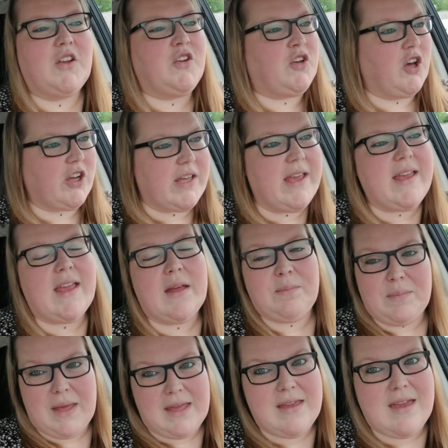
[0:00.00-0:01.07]
Cooking and
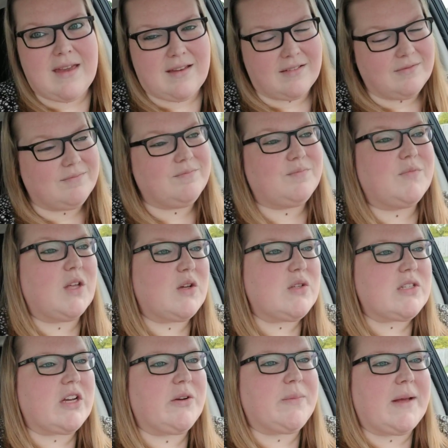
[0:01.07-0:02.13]
baking.
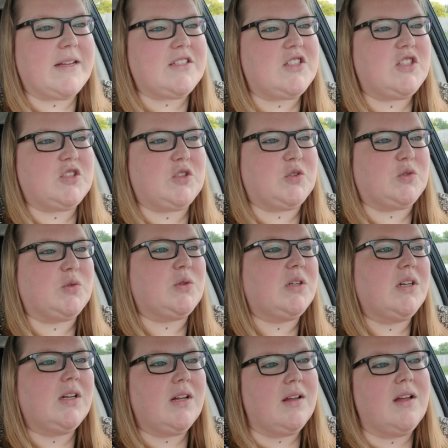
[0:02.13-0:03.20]
Those are my two
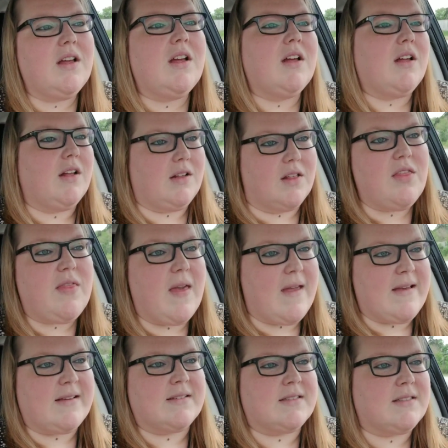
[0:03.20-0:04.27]

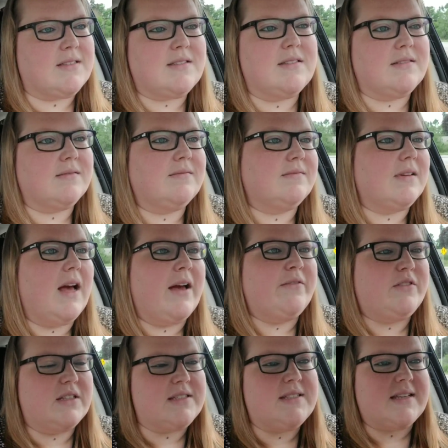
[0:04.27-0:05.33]
things. I've
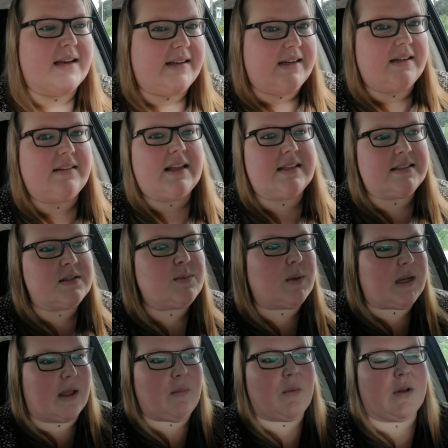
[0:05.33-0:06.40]
decided that's
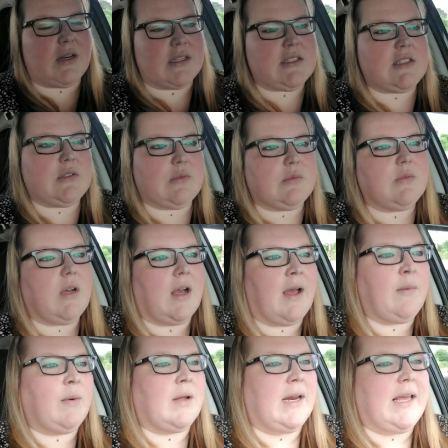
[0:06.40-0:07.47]
what I want to do. I
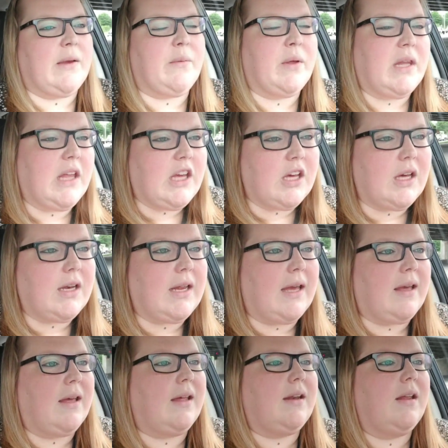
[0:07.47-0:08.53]
want to get really good
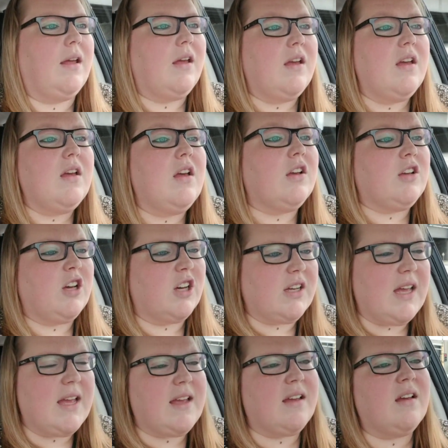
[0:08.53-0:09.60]
at
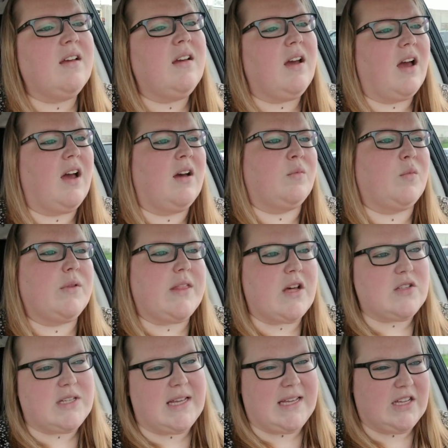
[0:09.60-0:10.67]
cooking
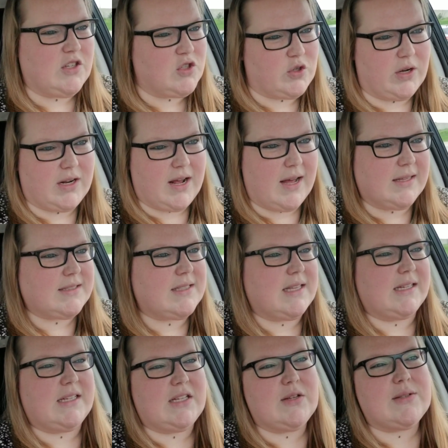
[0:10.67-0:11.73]
without taking shortcuts,
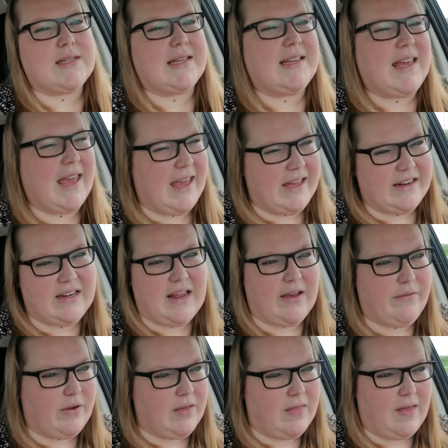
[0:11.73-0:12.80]
like using canned
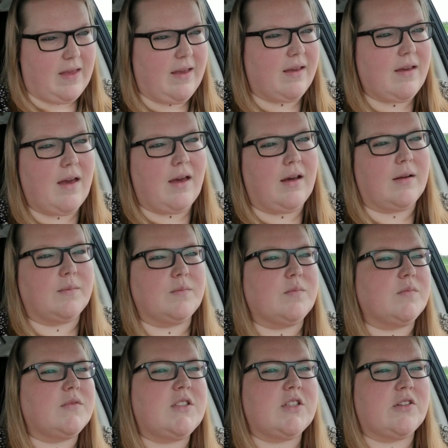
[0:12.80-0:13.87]
everything
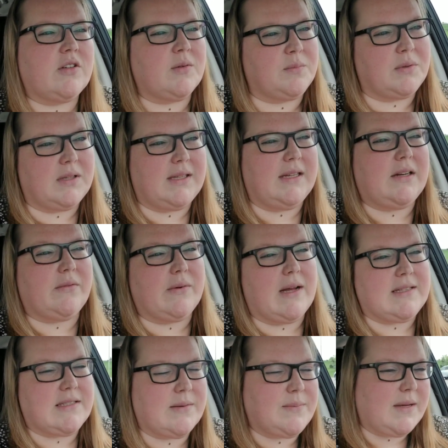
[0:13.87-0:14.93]
to complete a
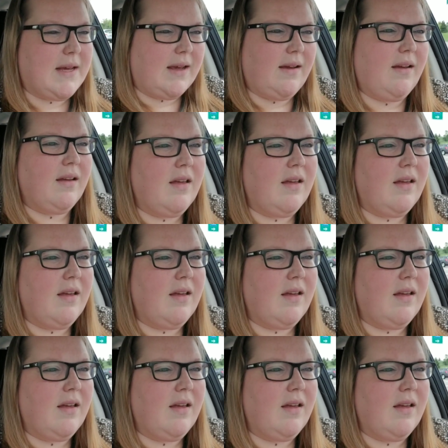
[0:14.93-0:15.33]
recipe.